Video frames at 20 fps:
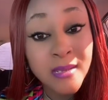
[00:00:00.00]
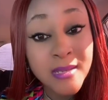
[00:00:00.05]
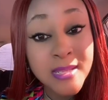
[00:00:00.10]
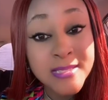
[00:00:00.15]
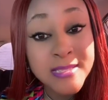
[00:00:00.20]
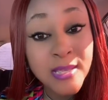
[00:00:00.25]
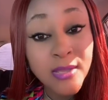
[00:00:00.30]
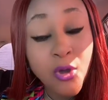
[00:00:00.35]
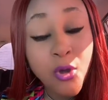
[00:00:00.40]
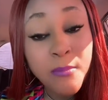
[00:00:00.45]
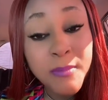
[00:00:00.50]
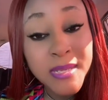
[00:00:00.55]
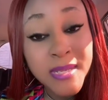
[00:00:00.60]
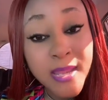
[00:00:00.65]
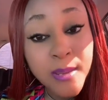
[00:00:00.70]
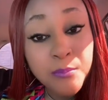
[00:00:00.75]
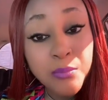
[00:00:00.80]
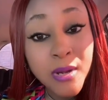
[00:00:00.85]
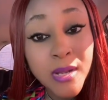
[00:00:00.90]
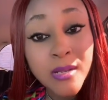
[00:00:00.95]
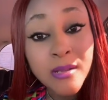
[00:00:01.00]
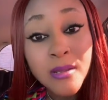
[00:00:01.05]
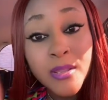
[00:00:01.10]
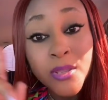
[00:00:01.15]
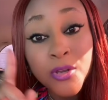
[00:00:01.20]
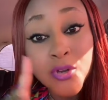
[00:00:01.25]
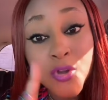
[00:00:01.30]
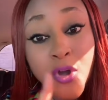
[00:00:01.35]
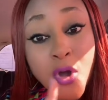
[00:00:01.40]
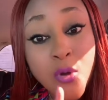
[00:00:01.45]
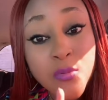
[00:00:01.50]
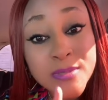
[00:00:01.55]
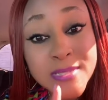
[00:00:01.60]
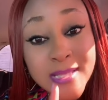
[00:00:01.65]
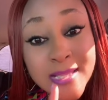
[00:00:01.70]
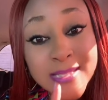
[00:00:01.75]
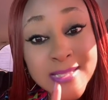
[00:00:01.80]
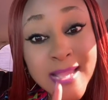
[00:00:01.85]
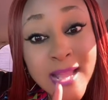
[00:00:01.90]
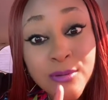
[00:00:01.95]
they said come in April, the
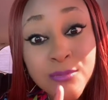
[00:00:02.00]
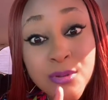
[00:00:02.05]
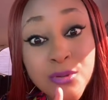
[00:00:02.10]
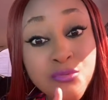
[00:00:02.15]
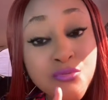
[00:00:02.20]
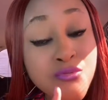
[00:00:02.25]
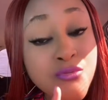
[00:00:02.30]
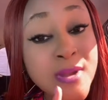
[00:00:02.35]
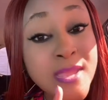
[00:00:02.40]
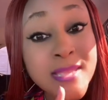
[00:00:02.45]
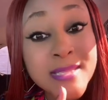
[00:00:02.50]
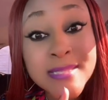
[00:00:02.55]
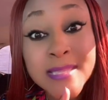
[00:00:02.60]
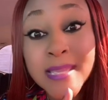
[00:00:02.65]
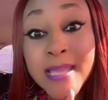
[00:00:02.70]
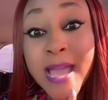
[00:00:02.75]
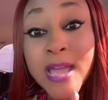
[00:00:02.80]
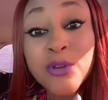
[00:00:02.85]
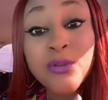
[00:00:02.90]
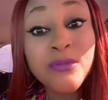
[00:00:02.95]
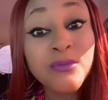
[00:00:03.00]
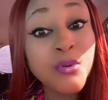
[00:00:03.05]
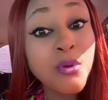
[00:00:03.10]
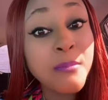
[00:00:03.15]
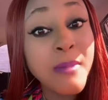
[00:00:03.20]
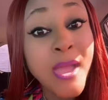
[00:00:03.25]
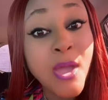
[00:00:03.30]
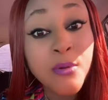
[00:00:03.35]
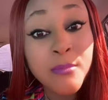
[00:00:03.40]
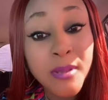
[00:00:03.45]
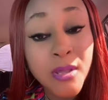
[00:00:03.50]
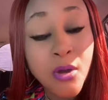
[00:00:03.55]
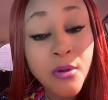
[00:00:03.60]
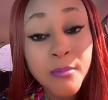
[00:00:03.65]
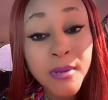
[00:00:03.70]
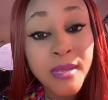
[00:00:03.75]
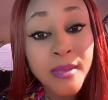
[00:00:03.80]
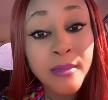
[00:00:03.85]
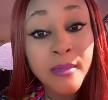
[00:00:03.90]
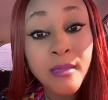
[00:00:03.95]
council salary raising, I don't even know by
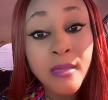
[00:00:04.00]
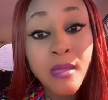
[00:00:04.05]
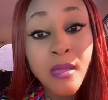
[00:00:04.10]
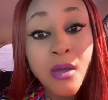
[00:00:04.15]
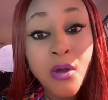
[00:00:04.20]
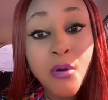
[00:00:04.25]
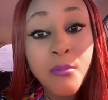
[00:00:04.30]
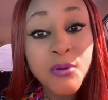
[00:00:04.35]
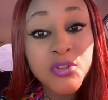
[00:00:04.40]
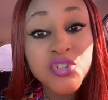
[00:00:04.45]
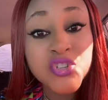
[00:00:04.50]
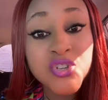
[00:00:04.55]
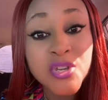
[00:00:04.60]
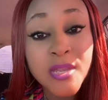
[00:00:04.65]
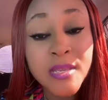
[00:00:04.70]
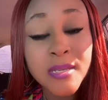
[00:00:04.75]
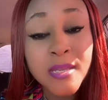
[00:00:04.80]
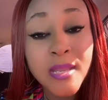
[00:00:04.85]
how much